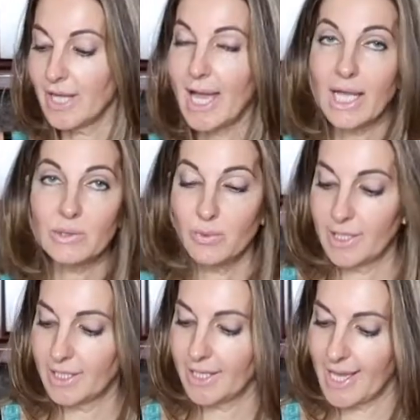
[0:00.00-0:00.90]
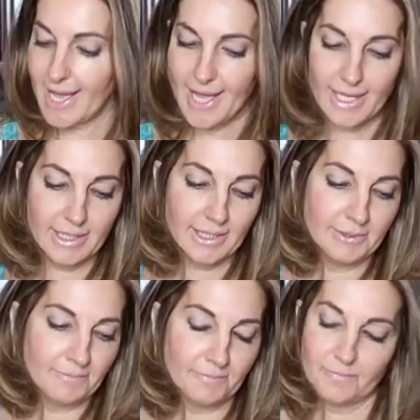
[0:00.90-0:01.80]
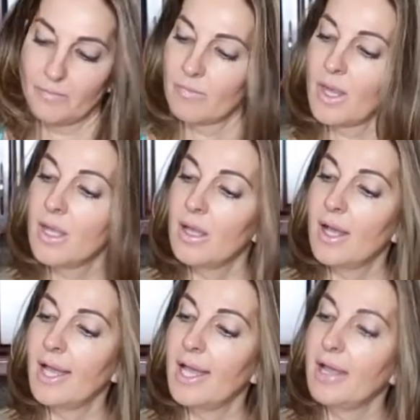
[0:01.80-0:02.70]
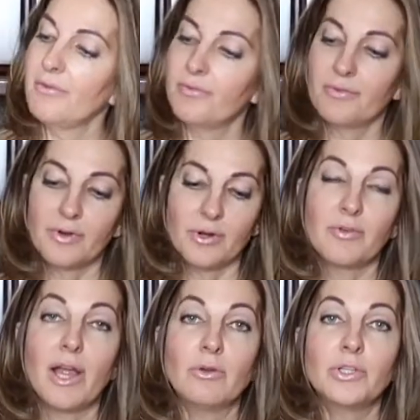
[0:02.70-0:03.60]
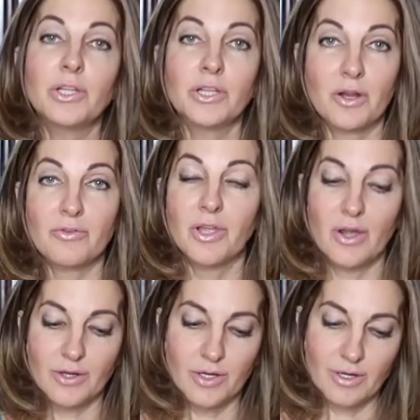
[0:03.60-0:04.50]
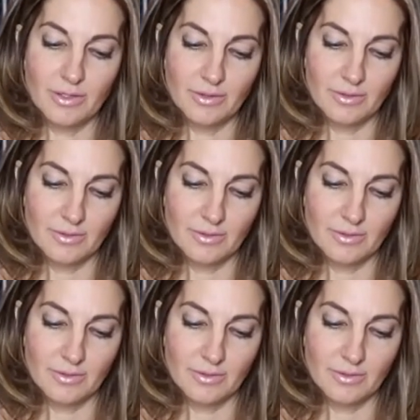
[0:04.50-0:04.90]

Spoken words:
that we're gonna add, I have grounded coriander.